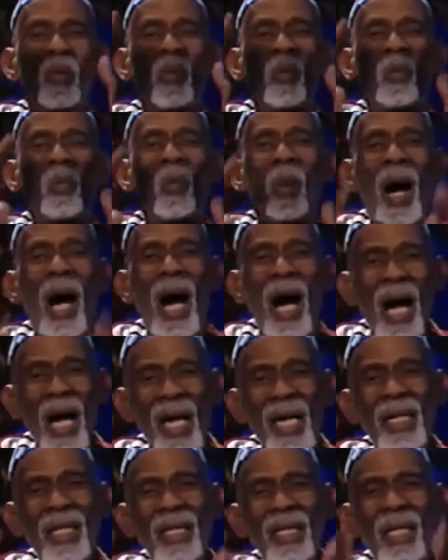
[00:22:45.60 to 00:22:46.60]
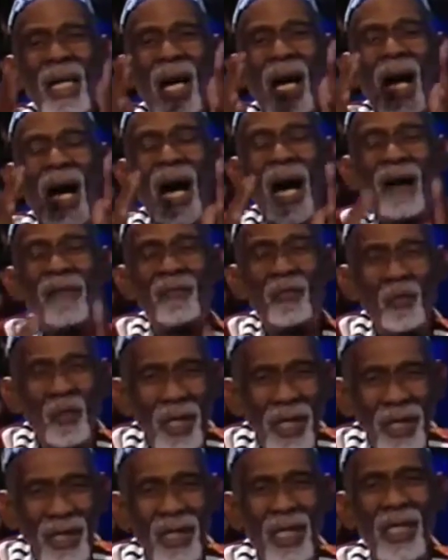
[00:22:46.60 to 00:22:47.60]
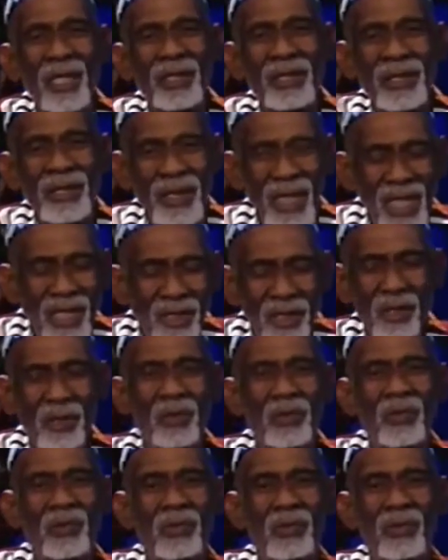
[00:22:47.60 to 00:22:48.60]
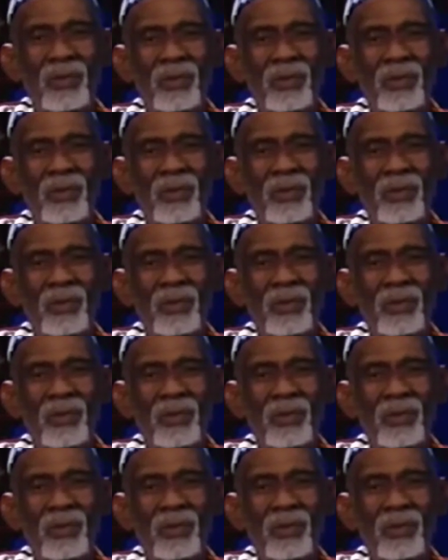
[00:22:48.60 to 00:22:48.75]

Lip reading: Why have we continued